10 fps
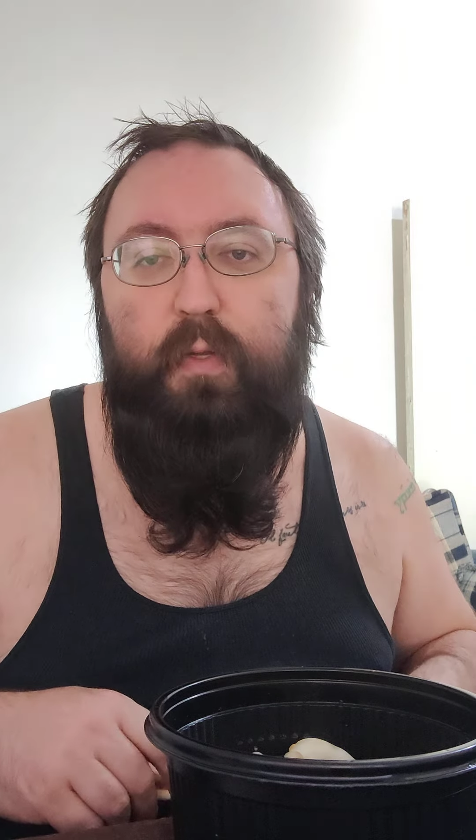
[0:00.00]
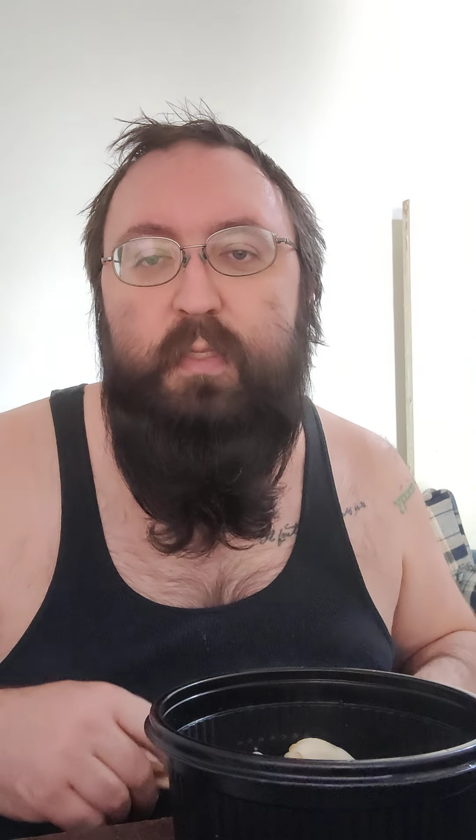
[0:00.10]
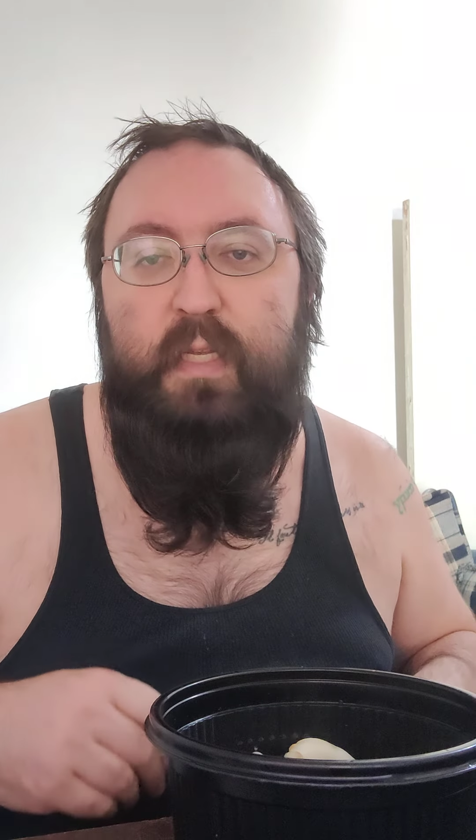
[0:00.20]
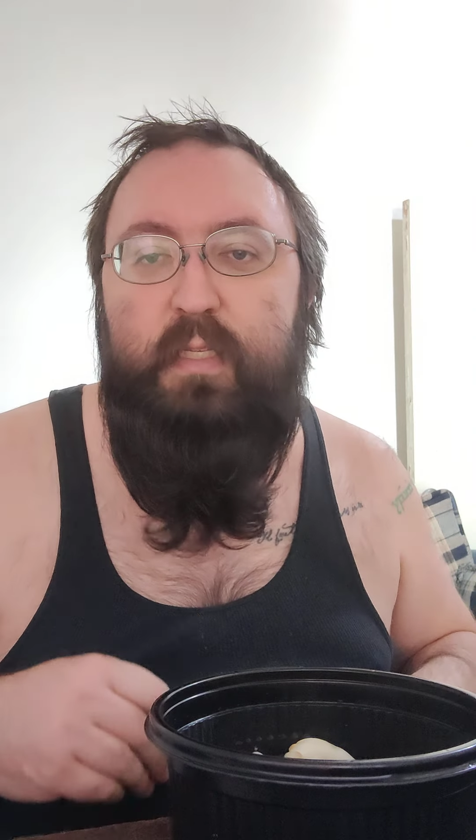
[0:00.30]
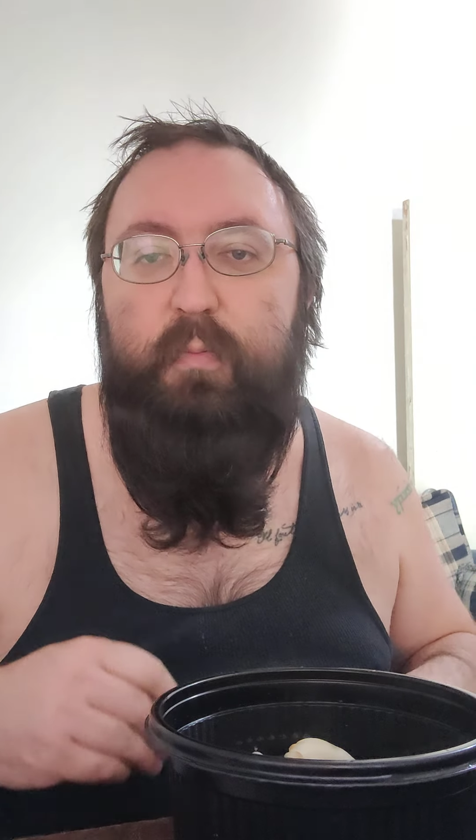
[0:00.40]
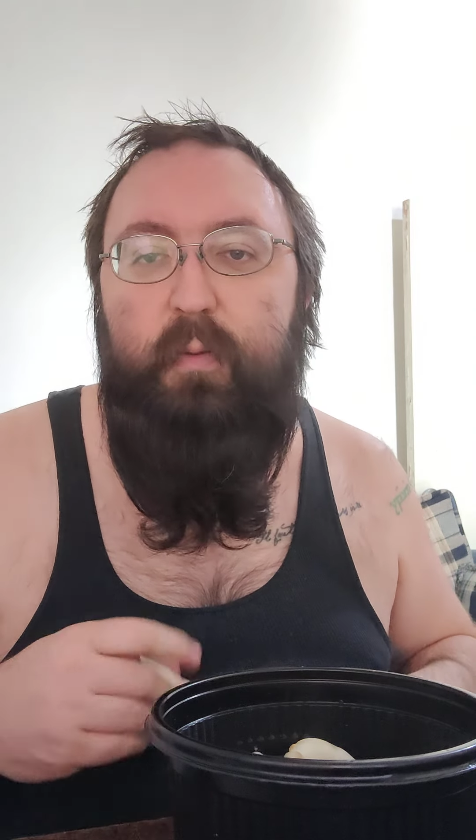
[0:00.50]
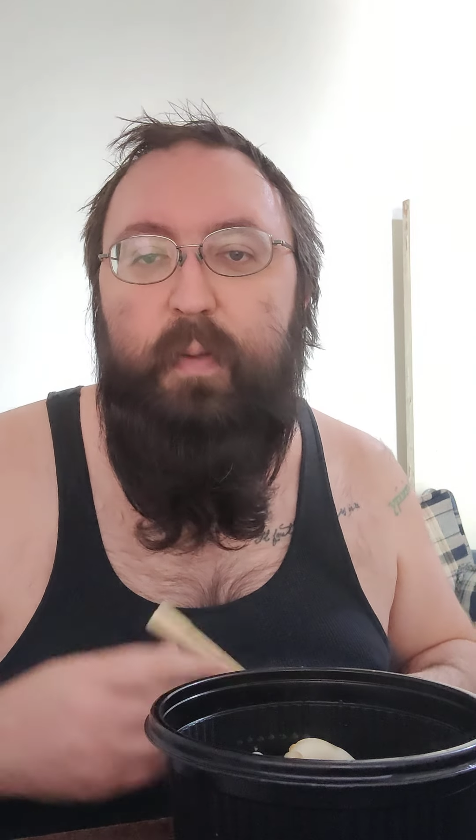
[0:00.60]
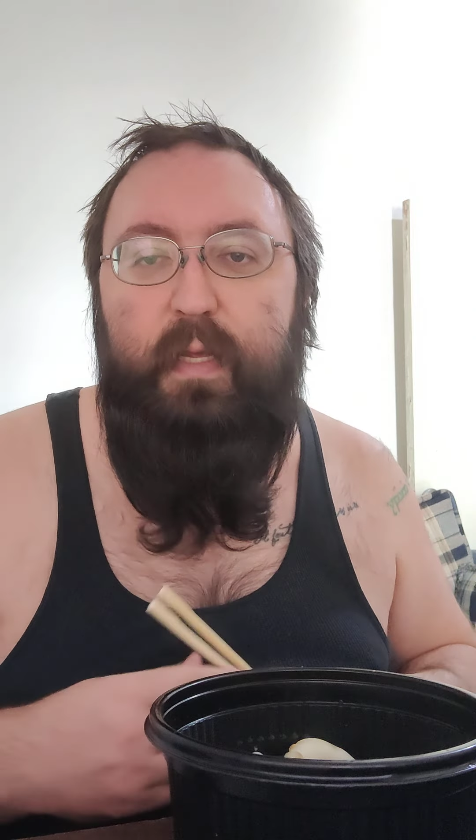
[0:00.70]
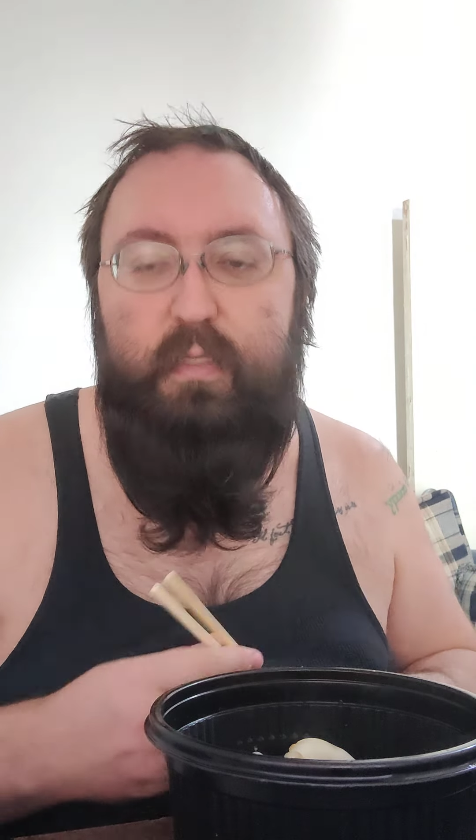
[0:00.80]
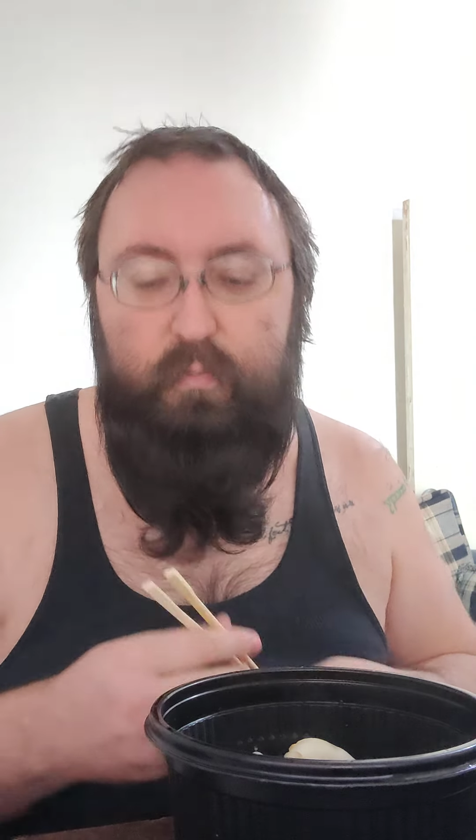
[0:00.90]
sesame
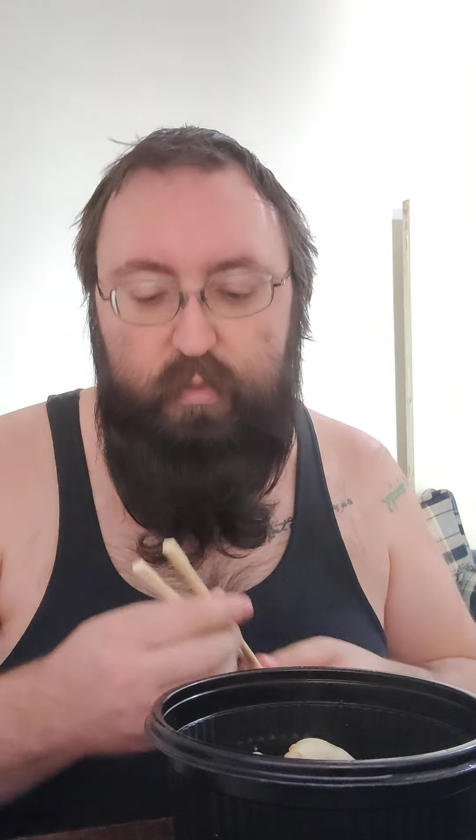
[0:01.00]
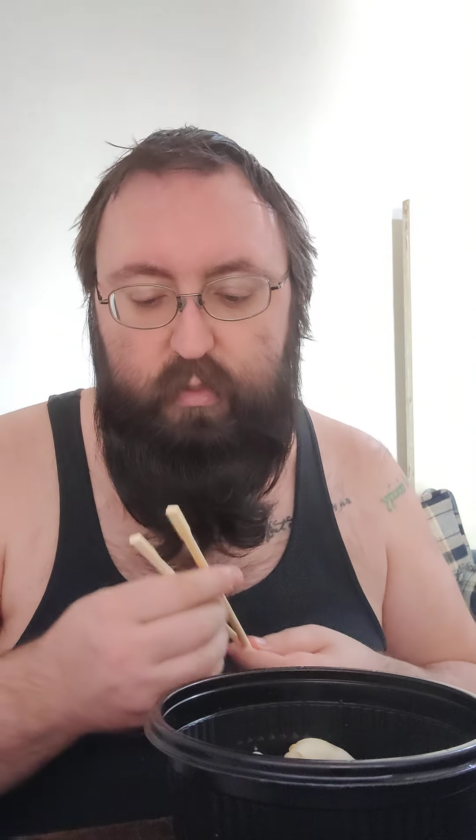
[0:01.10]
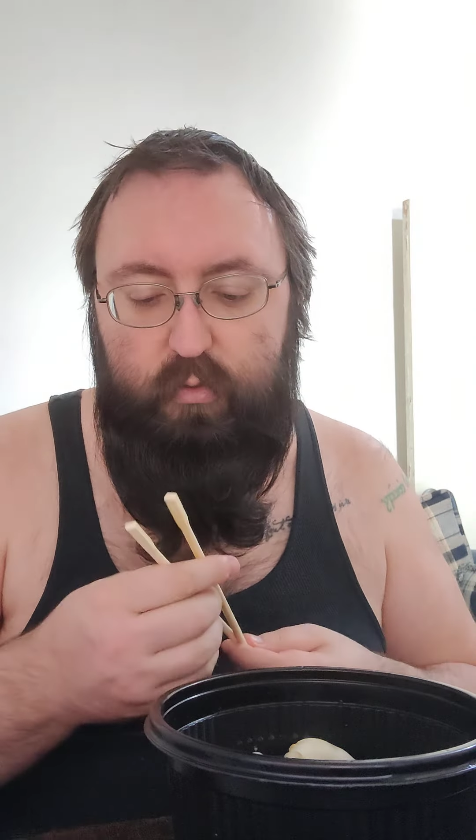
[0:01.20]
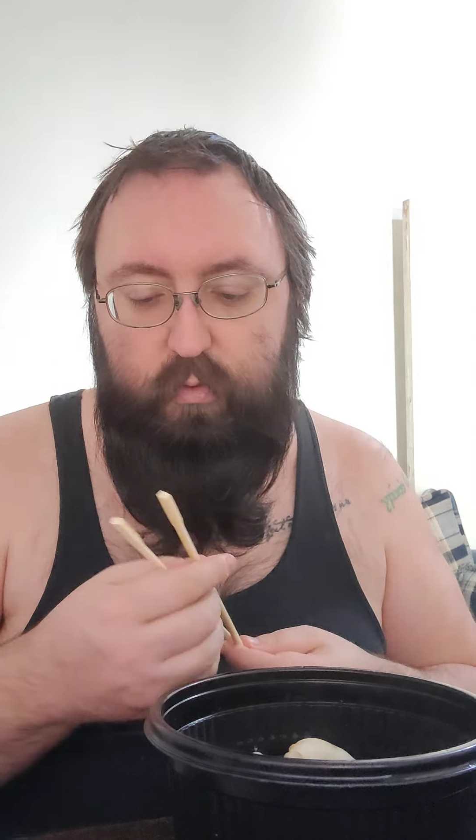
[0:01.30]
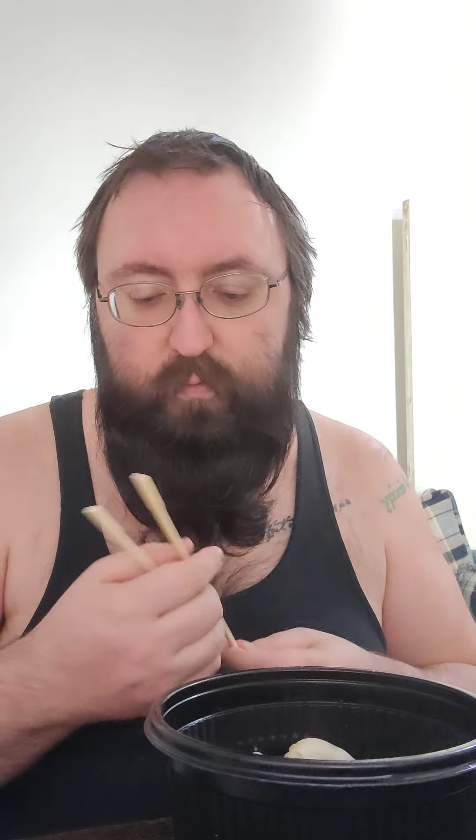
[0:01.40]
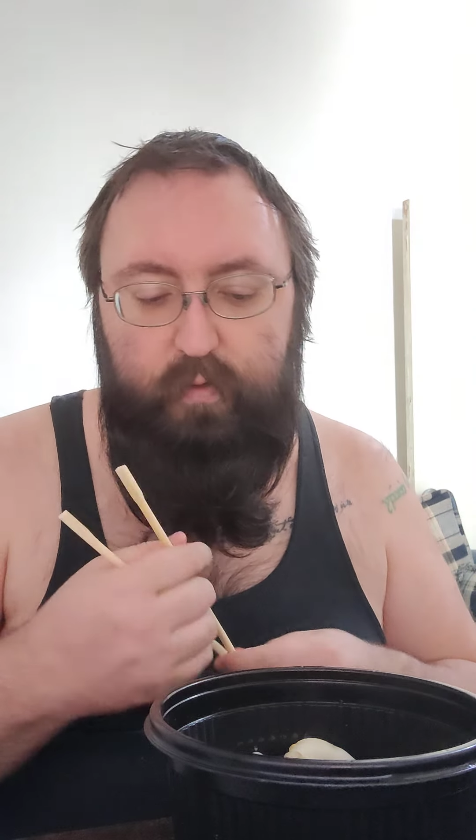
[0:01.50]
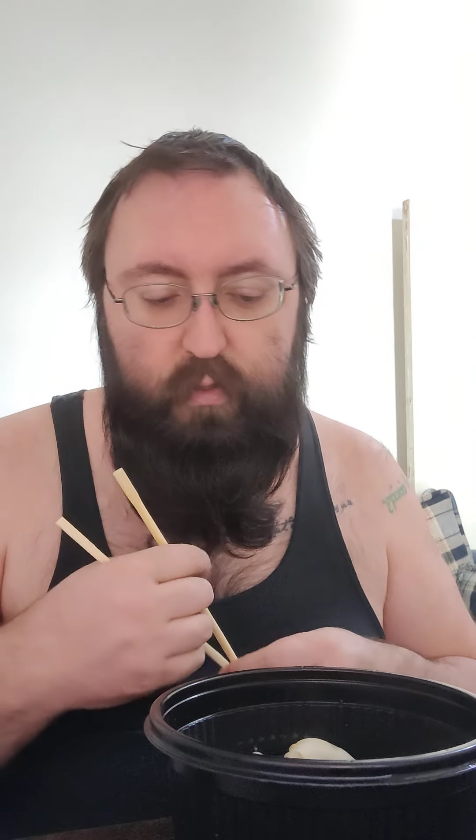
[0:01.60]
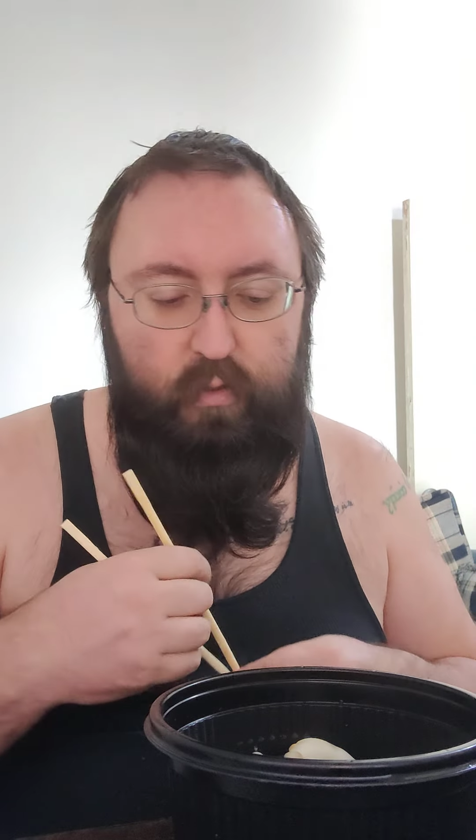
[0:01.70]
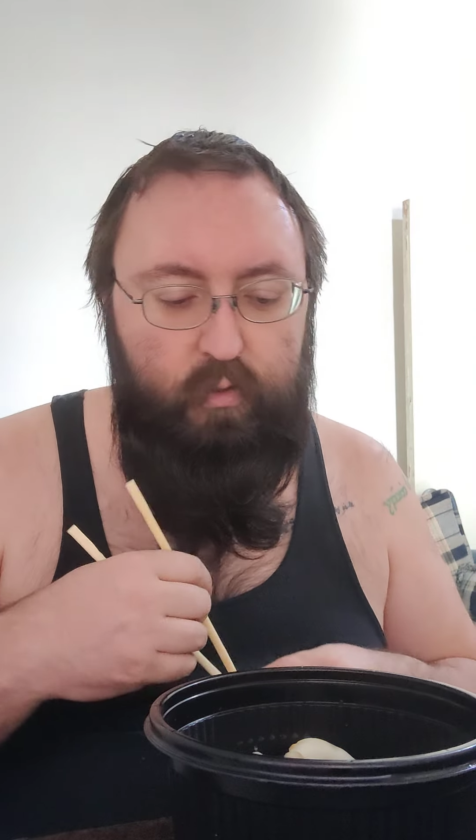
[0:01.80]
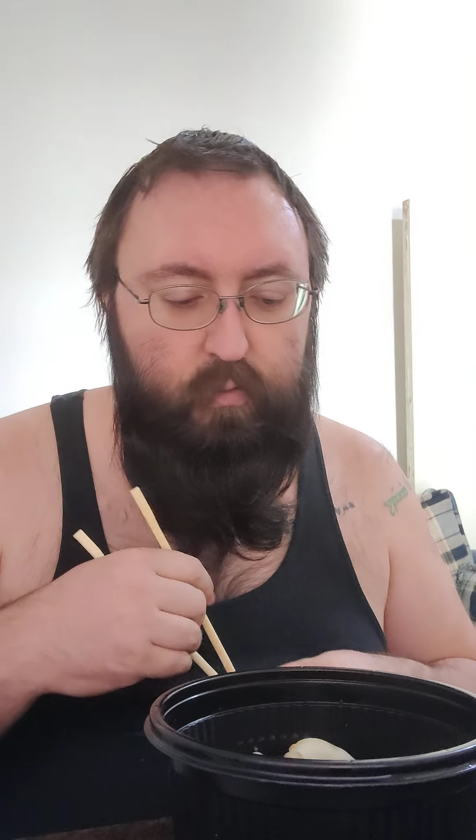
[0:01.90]
paste mixed with
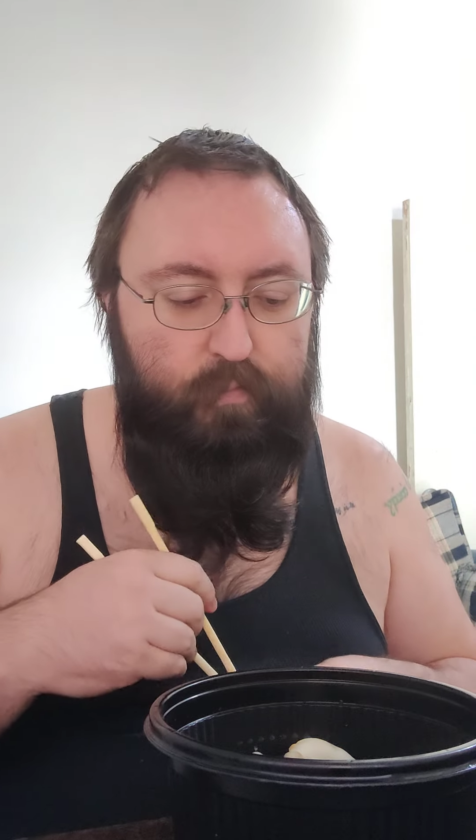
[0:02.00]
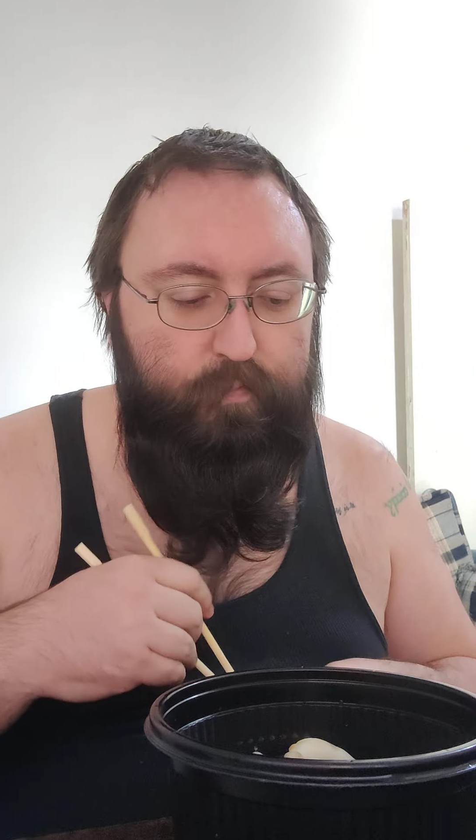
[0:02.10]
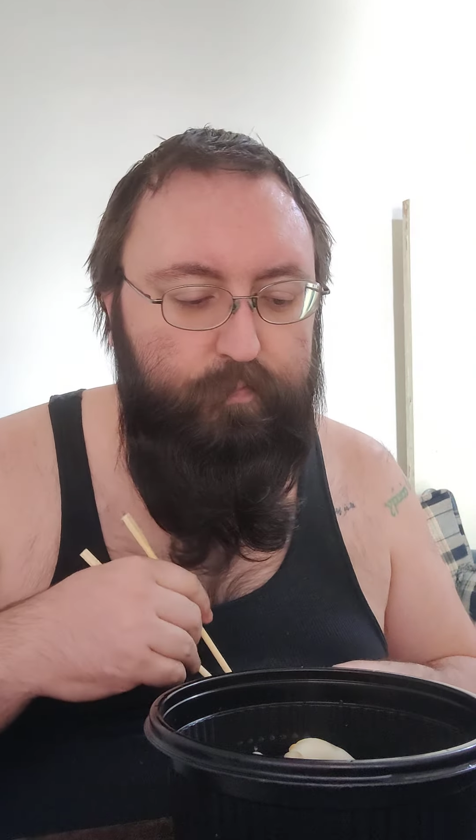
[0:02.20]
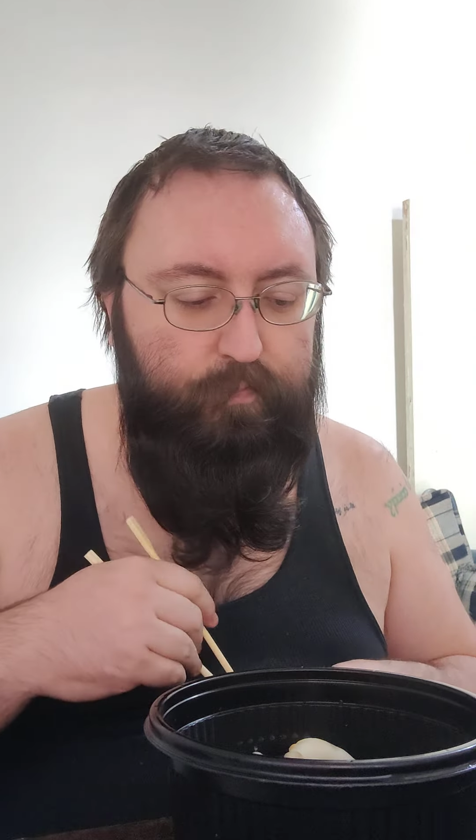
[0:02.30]
vinegar.